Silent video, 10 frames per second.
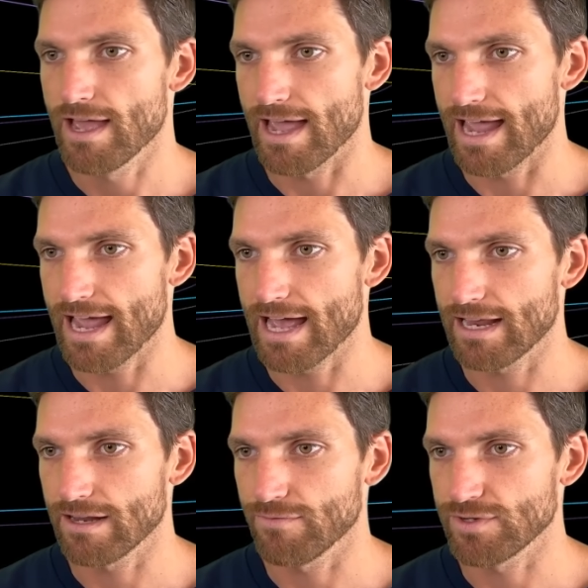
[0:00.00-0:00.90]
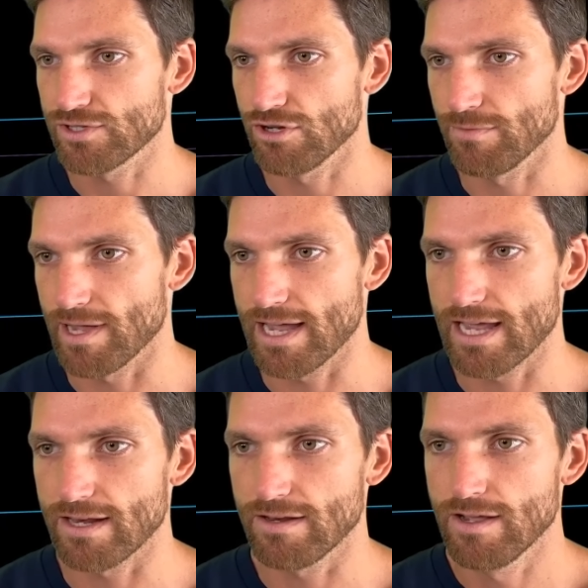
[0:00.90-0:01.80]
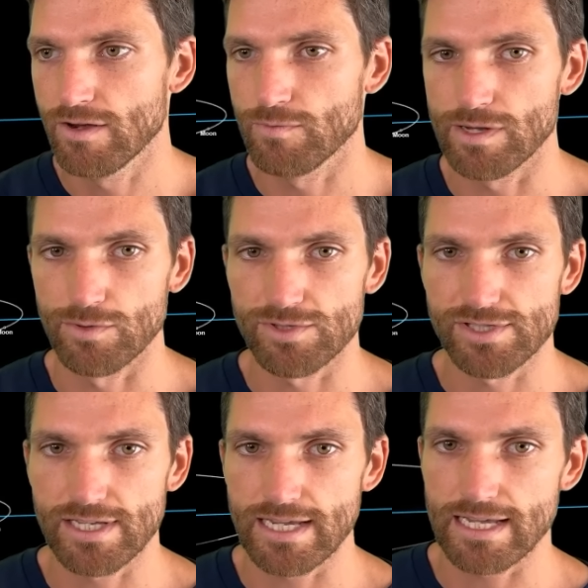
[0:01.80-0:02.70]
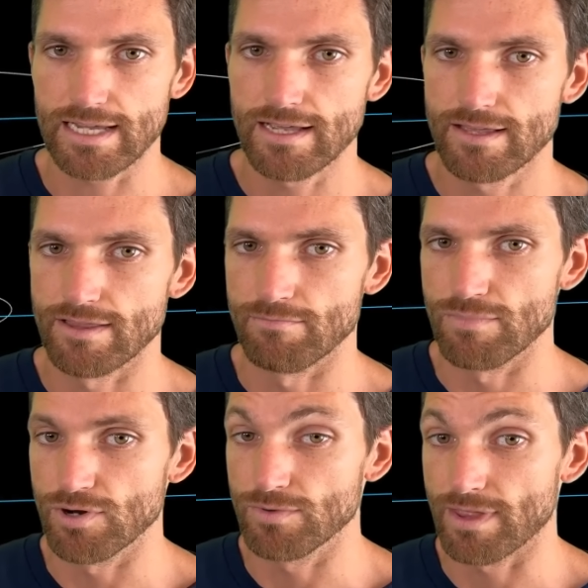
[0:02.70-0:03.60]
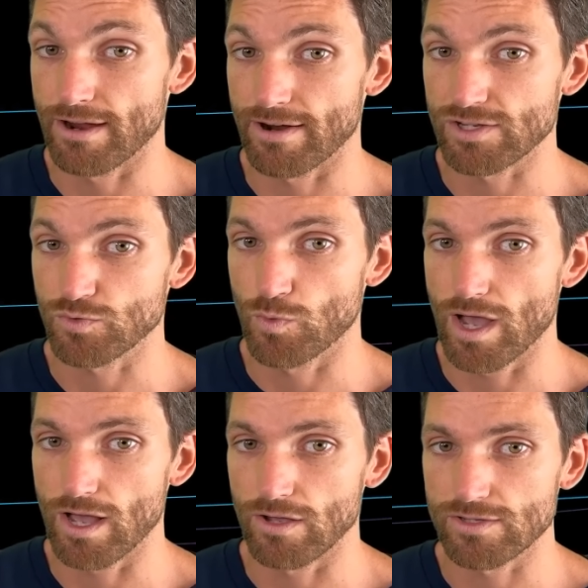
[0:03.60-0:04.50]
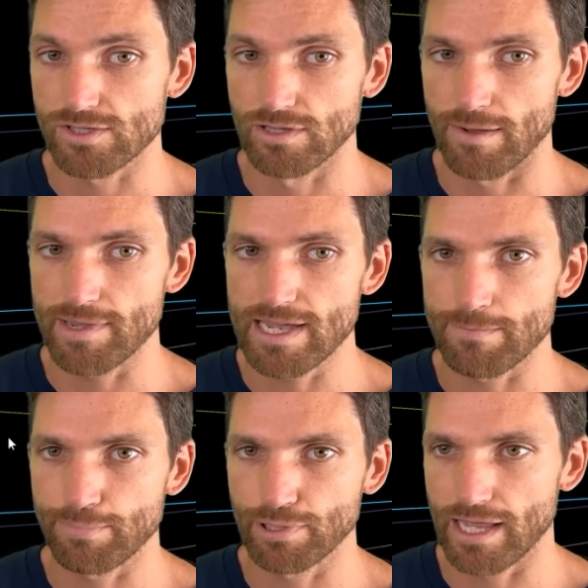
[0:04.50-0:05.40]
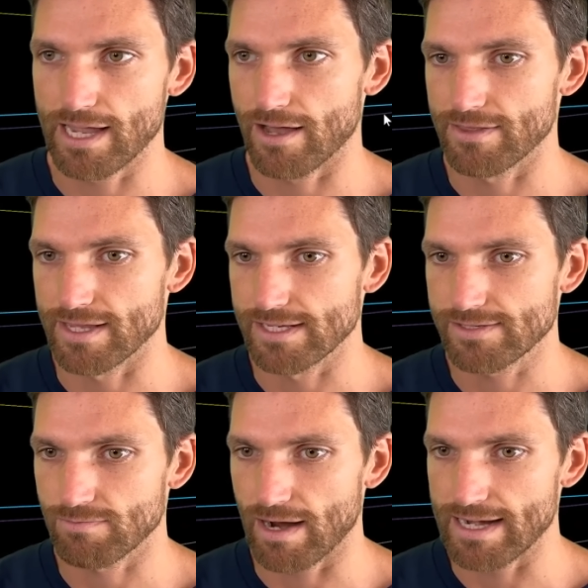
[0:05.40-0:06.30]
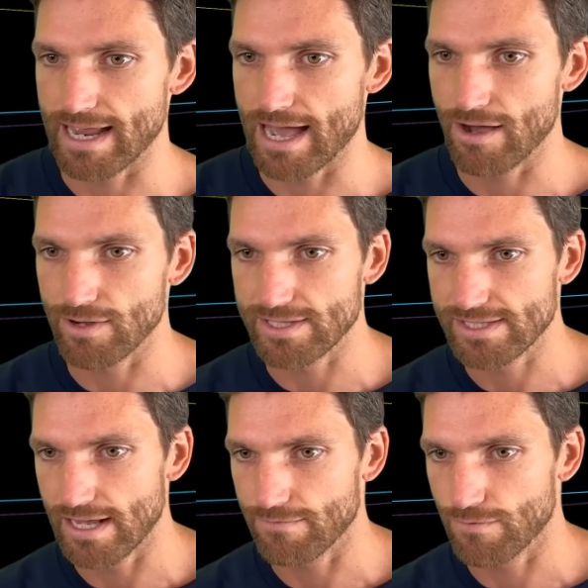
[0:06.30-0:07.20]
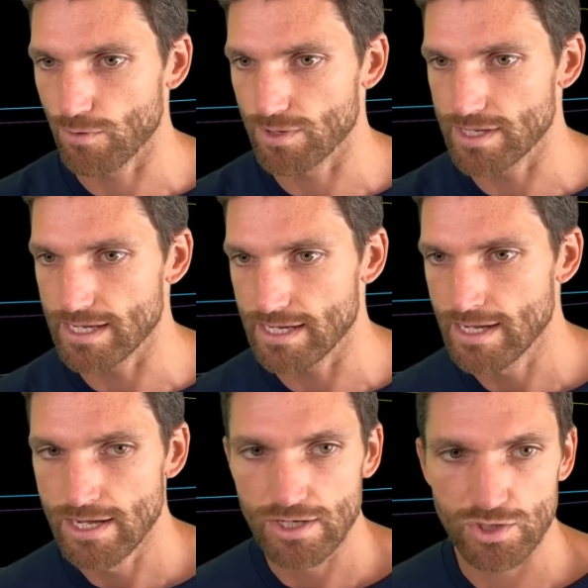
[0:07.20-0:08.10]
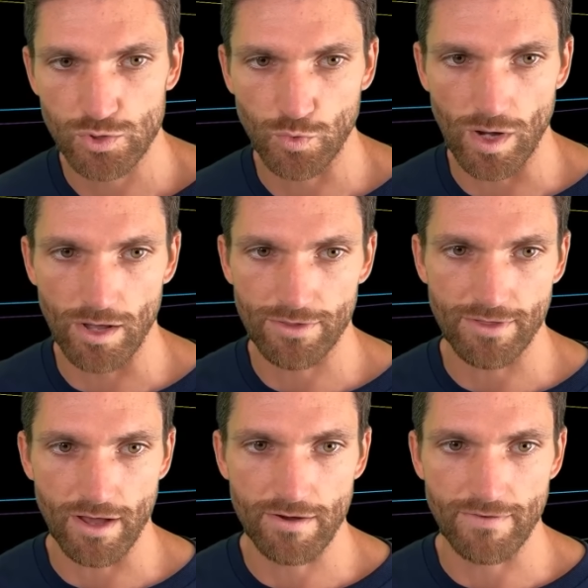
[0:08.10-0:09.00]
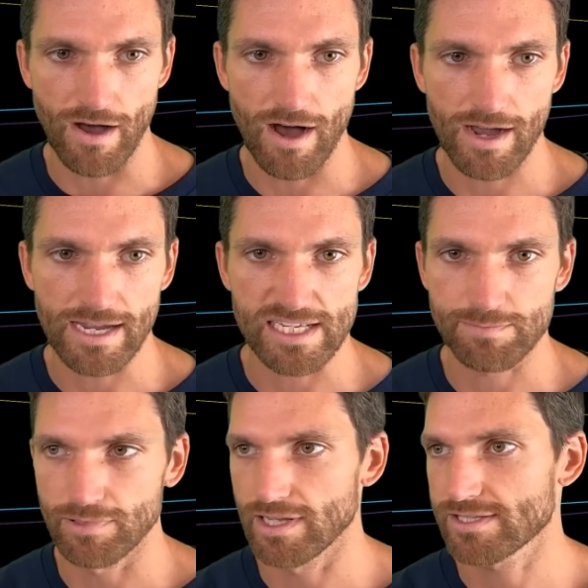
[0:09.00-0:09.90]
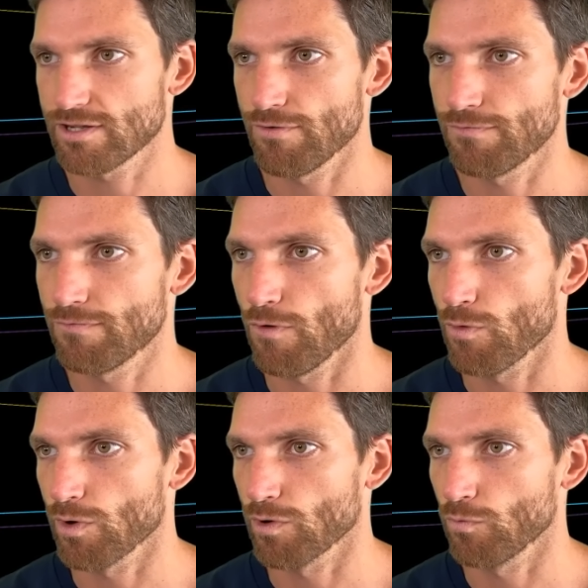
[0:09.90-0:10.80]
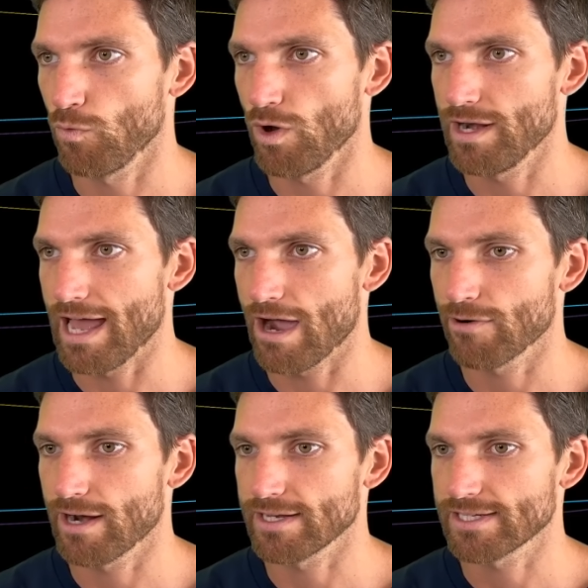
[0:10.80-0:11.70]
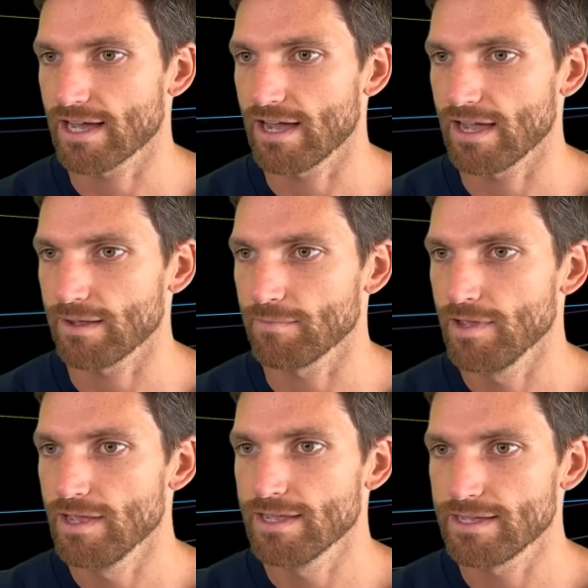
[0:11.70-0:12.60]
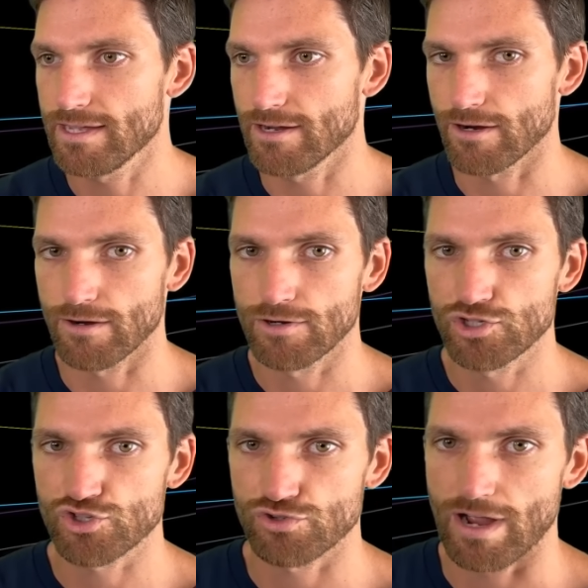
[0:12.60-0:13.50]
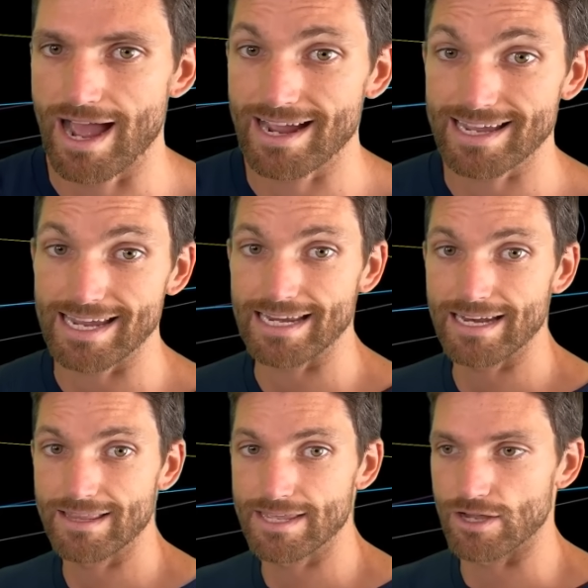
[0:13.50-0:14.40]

And if we zoom in, we will see the moon there as well. So let me hit play on this. Right now it's set for the 12th of August, but let's go forward one hour at a time here, tracking the